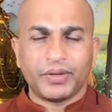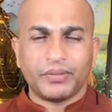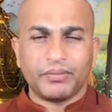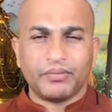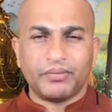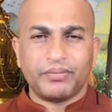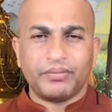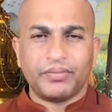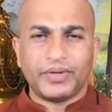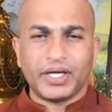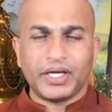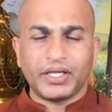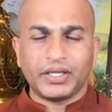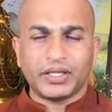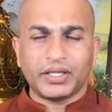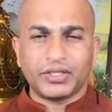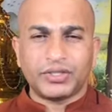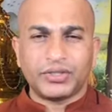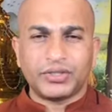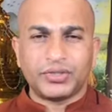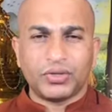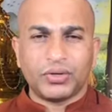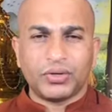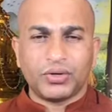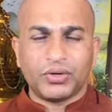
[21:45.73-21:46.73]
bring the
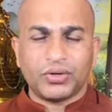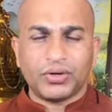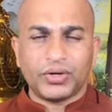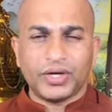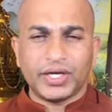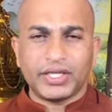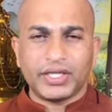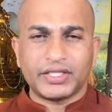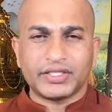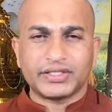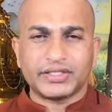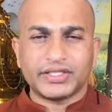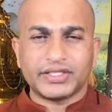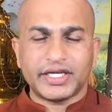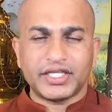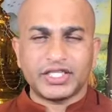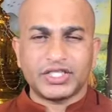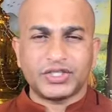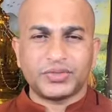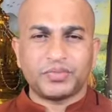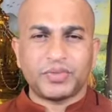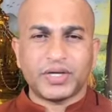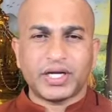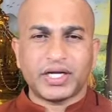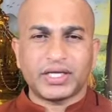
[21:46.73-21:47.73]
joy, the
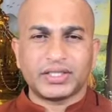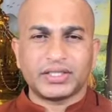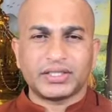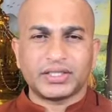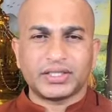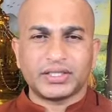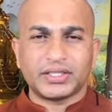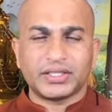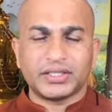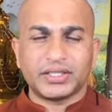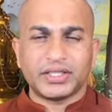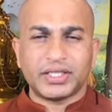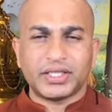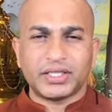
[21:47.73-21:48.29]
satisfaction,